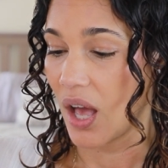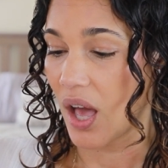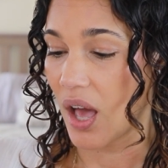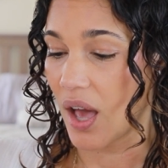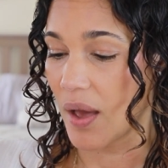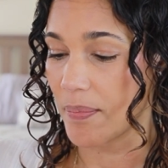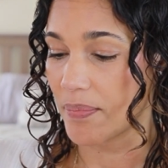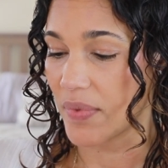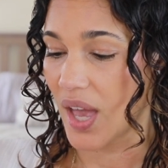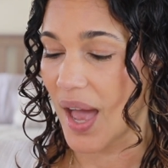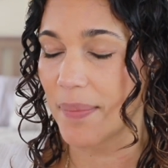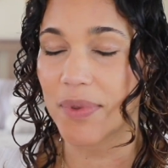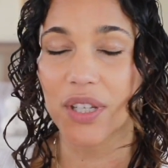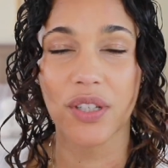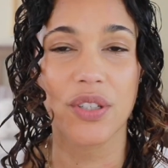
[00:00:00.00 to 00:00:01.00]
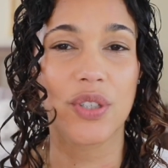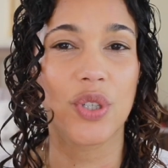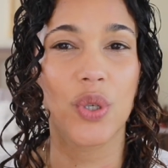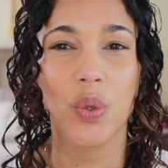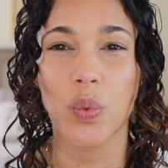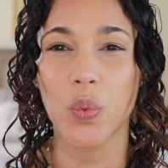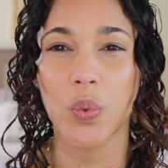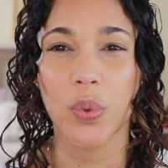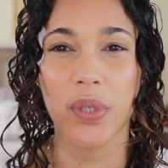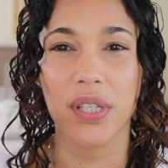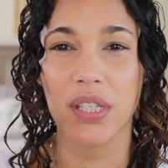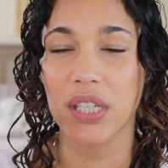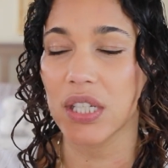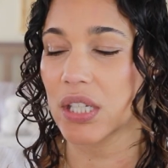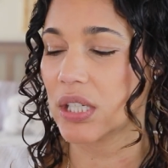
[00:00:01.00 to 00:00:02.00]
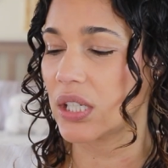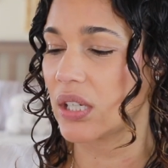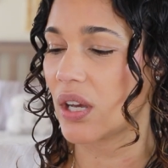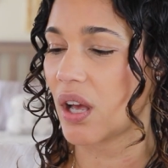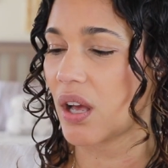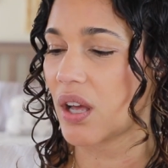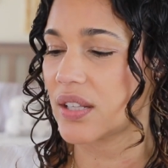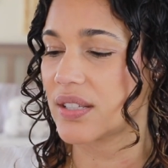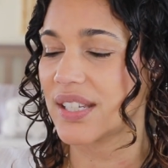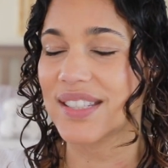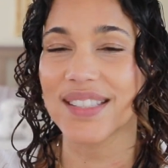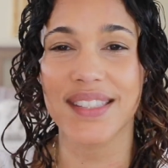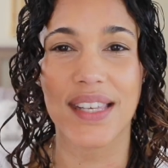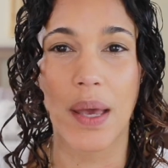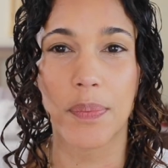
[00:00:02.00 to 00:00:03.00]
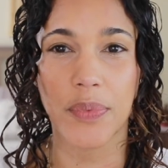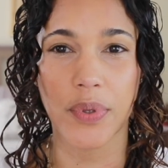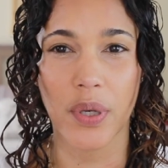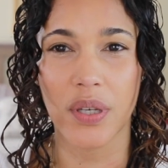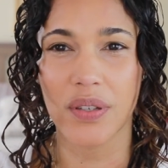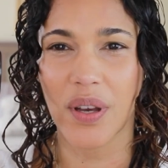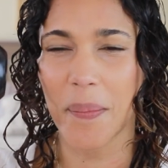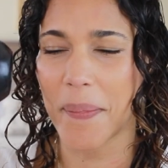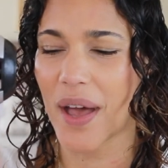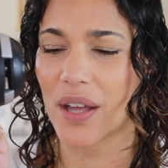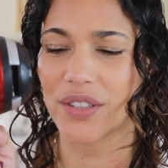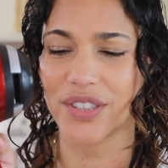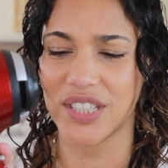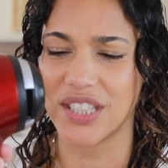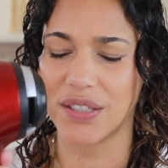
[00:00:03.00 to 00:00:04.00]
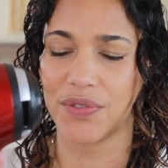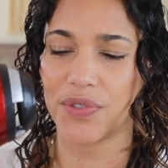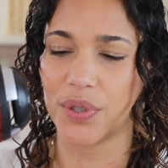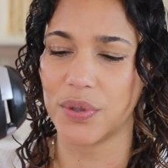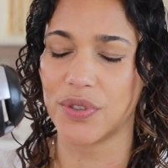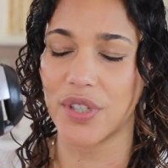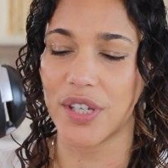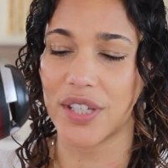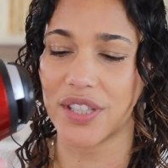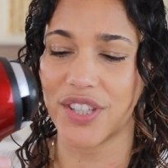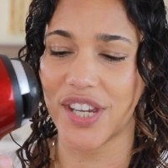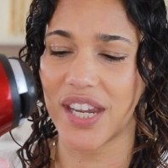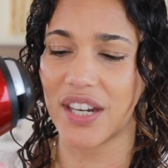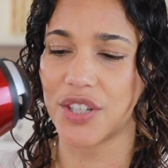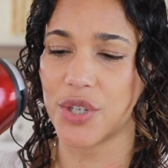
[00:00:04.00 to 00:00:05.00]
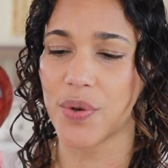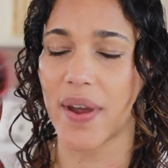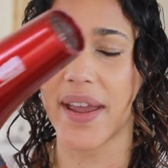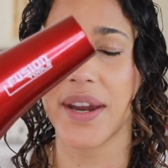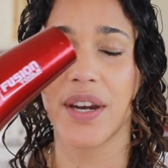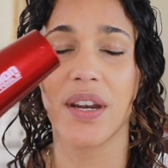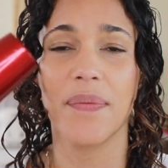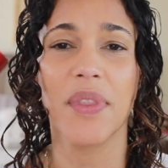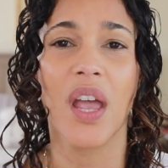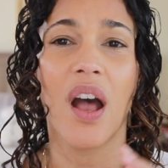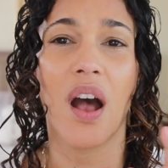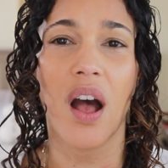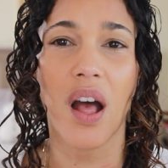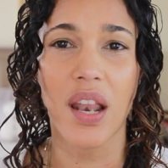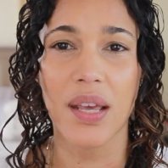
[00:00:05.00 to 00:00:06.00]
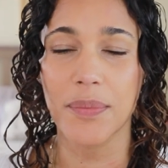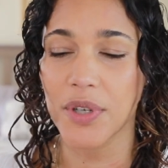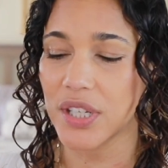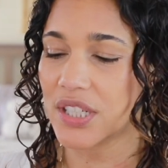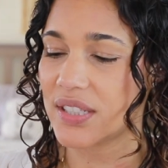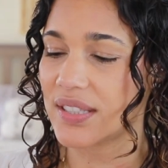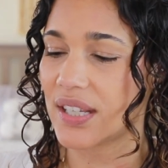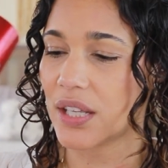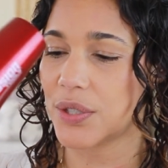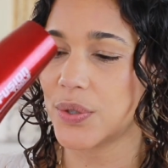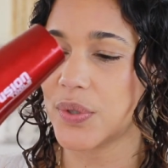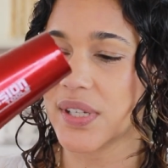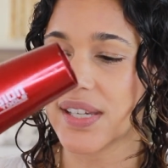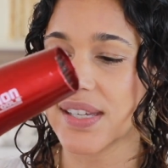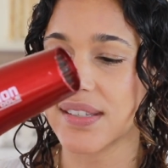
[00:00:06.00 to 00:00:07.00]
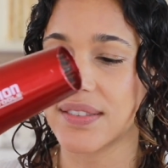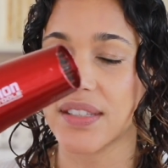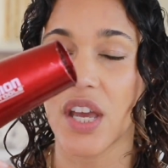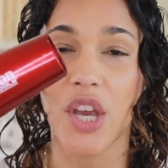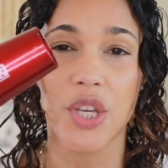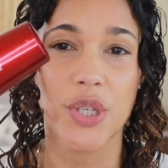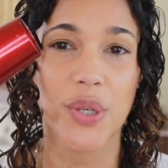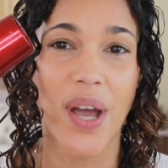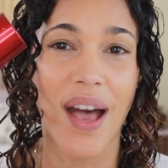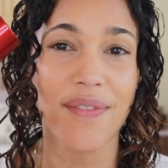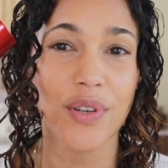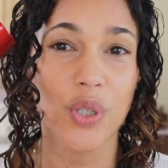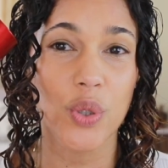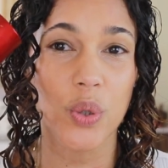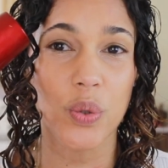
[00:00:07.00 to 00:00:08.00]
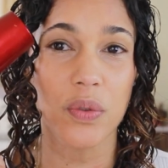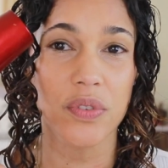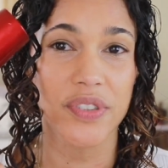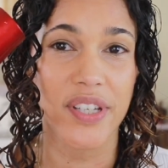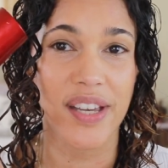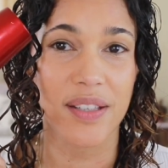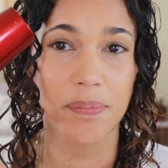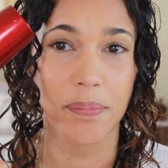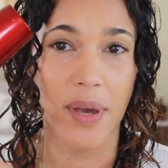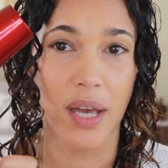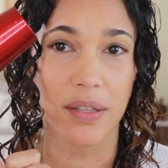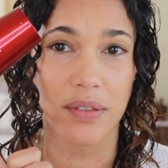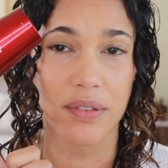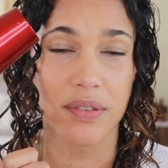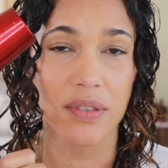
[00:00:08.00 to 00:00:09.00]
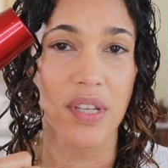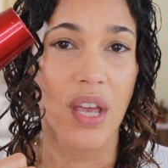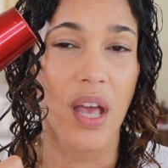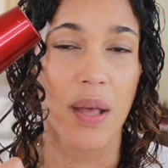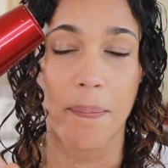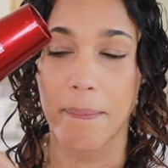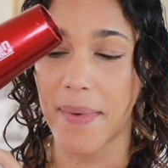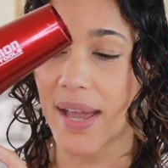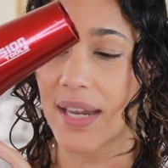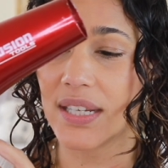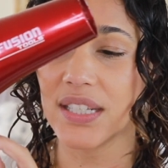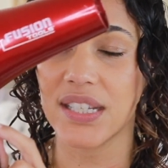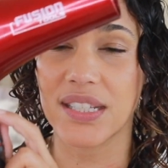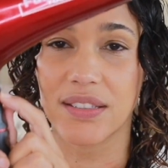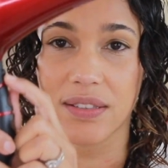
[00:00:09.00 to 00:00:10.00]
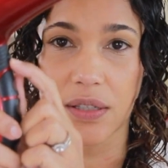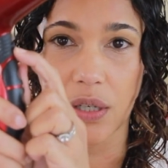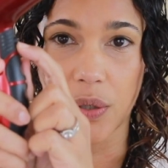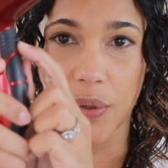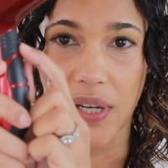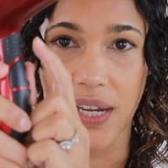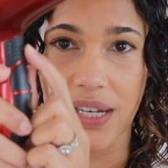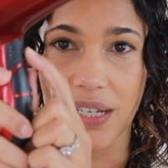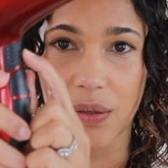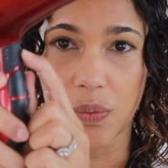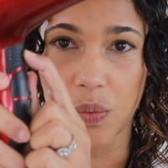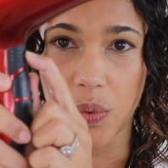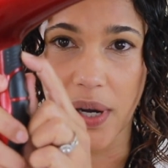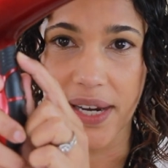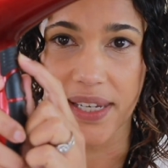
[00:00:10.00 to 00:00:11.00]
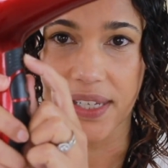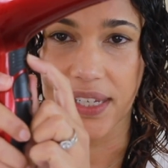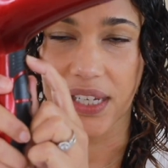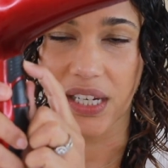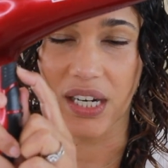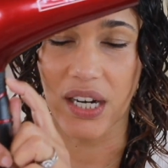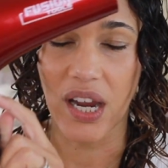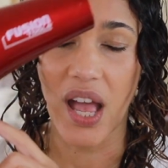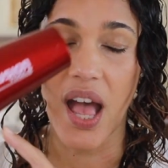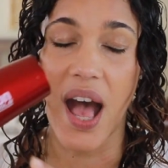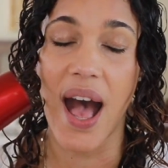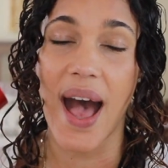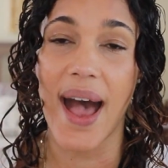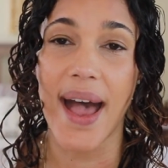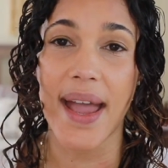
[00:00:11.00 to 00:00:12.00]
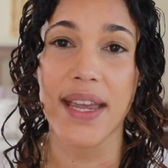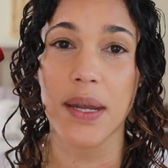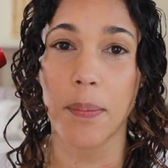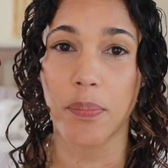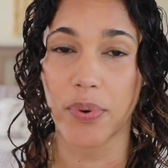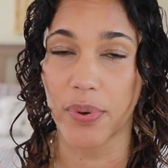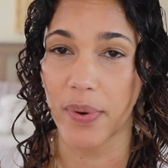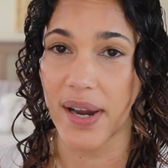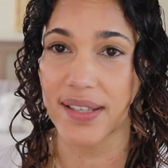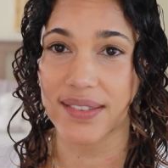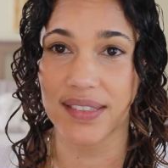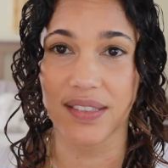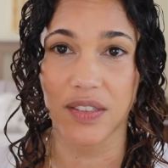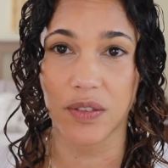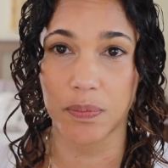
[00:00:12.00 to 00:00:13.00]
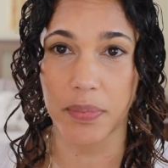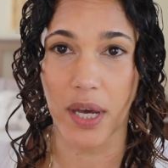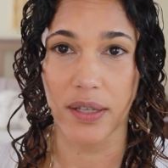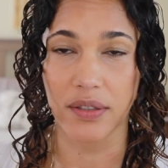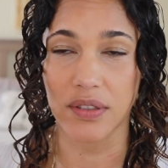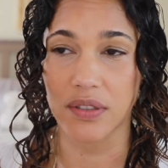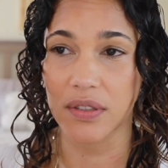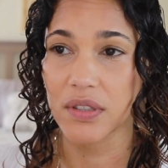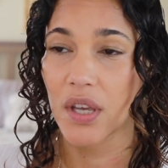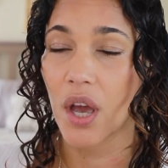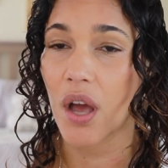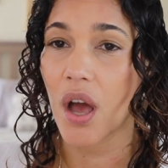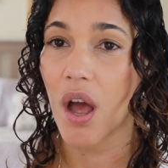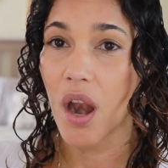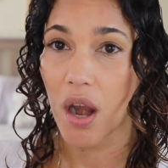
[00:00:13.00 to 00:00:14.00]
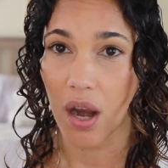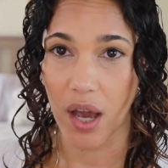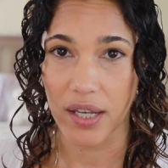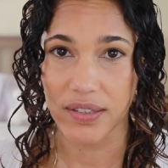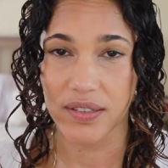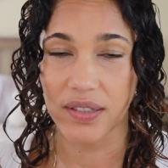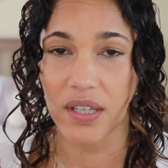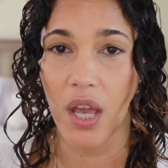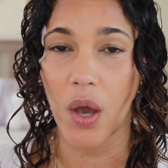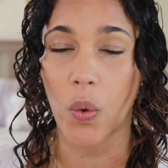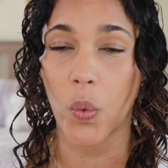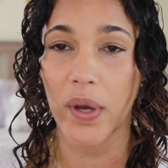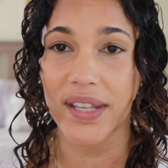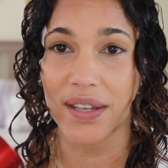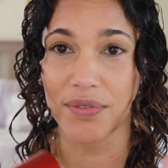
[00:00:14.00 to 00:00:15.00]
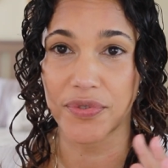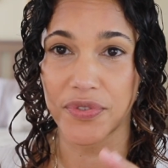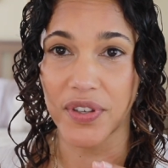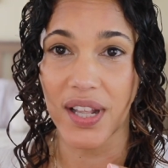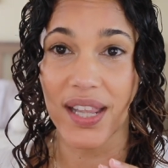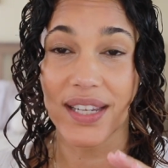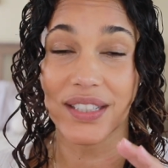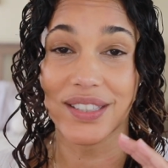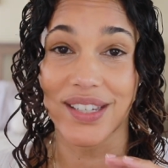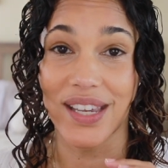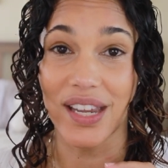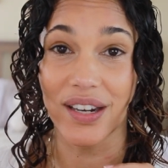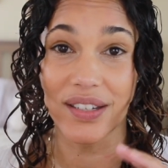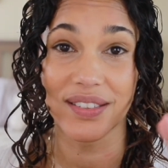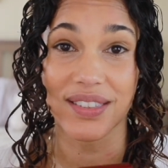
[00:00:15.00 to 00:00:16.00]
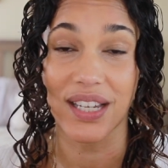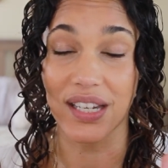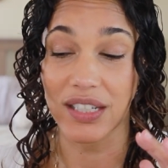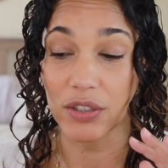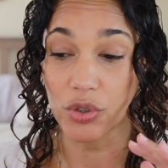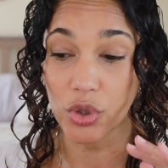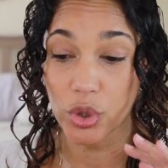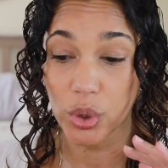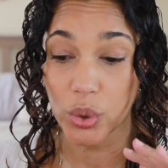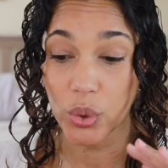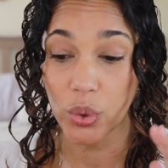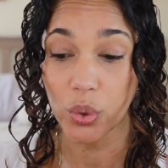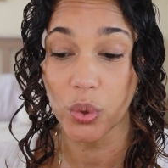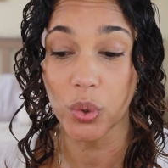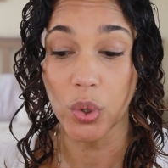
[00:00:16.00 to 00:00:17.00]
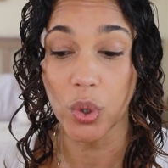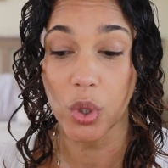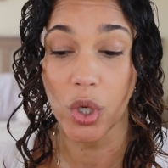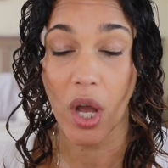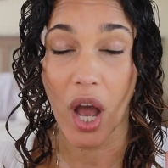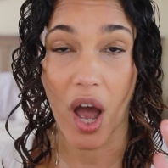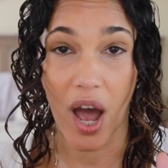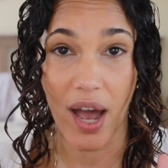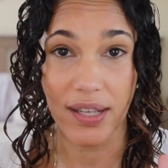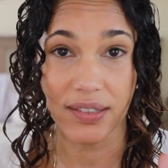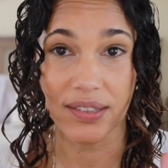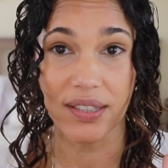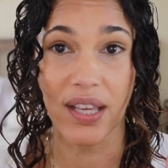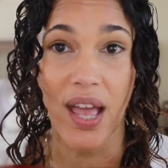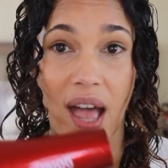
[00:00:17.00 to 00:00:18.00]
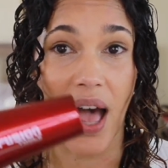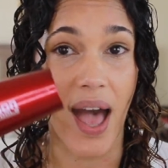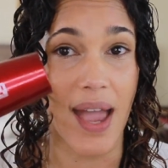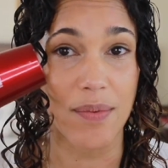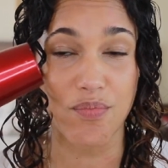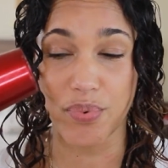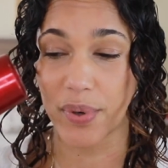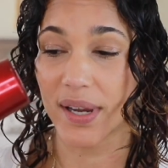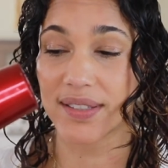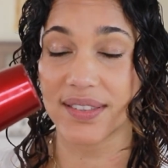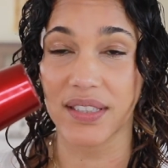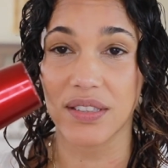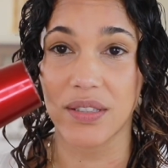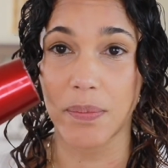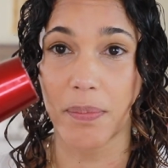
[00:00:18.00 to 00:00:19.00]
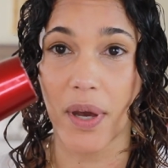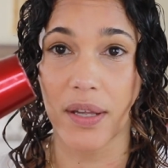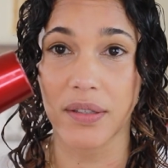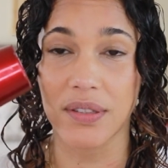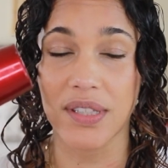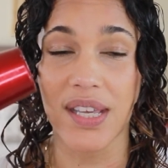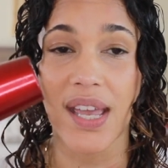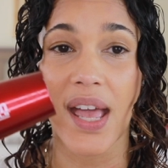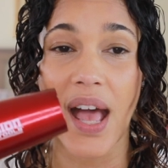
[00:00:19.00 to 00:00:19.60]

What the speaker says: I'm not gonna go really in depth about the hair dryer. All I'm going to tell you is you have a cool down button. Mine is located right here. I press this button a lot. When I feel like the air is getting too hot, I'm pressing the button.